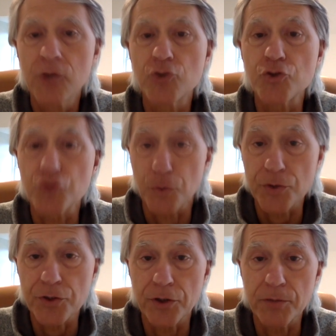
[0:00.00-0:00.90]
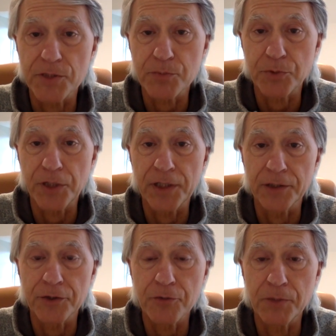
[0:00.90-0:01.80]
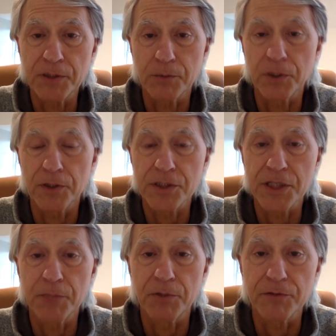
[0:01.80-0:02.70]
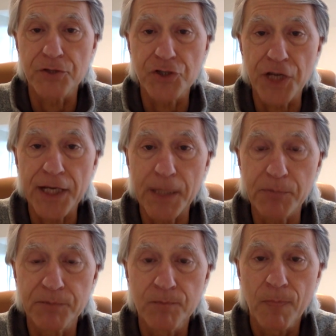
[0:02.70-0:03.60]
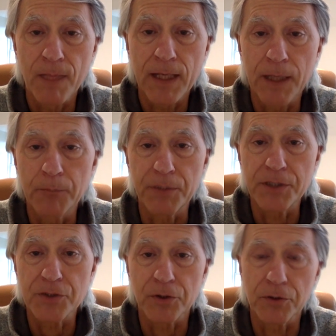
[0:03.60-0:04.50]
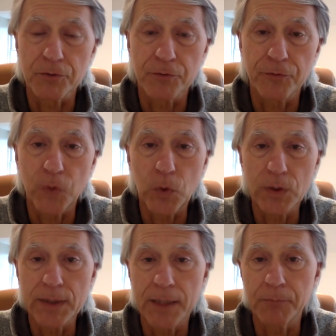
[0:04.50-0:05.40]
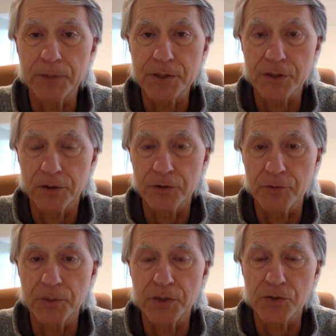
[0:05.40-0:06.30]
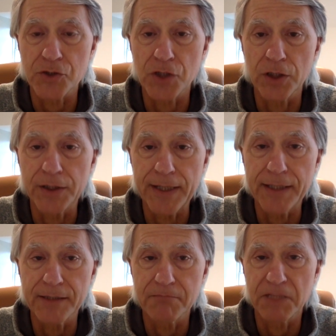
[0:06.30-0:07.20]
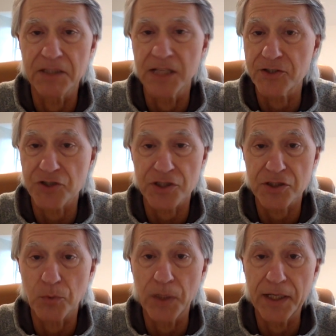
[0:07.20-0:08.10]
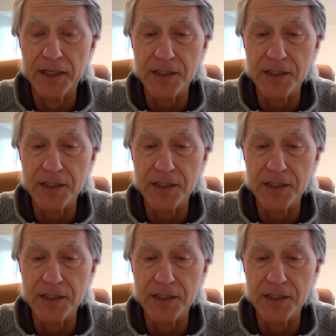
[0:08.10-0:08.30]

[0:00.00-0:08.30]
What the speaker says: Short term, it's pretty clear to me that we're going to see a bit of a shakeup. Companies are going to fold, companies are going to be consolidated, and that's just the way it